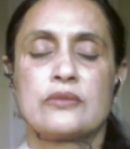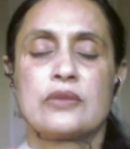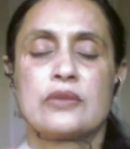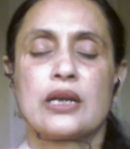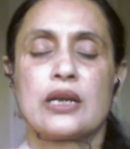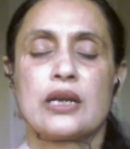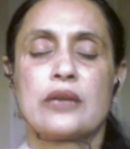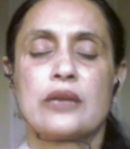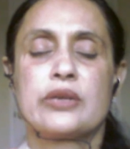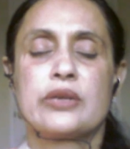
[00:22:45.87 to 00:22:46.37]

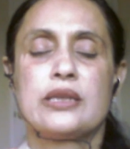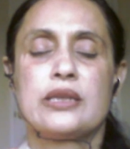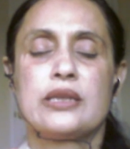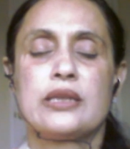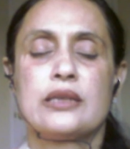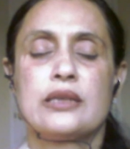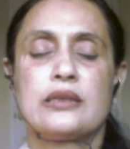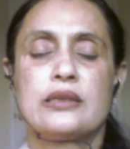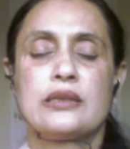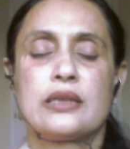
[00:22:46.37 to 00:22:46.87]
I breathe
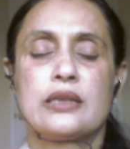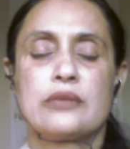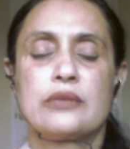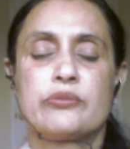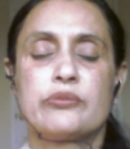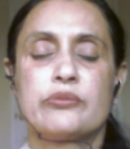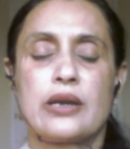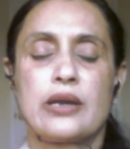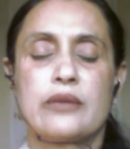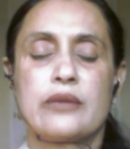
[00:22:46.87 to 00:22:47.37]
in and
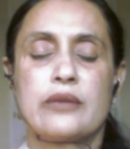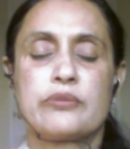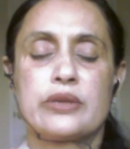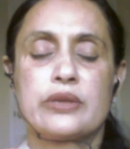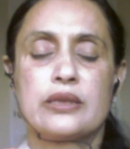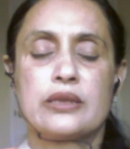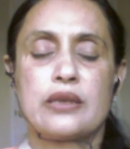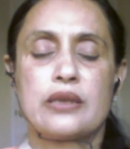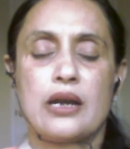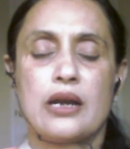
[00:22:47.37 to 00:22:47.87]
I
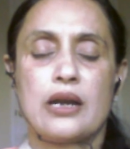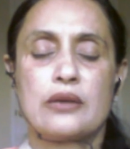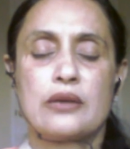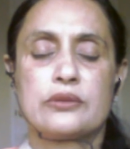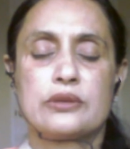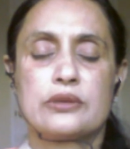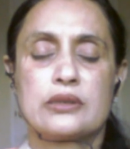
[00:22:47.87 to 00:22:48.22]
breathe out.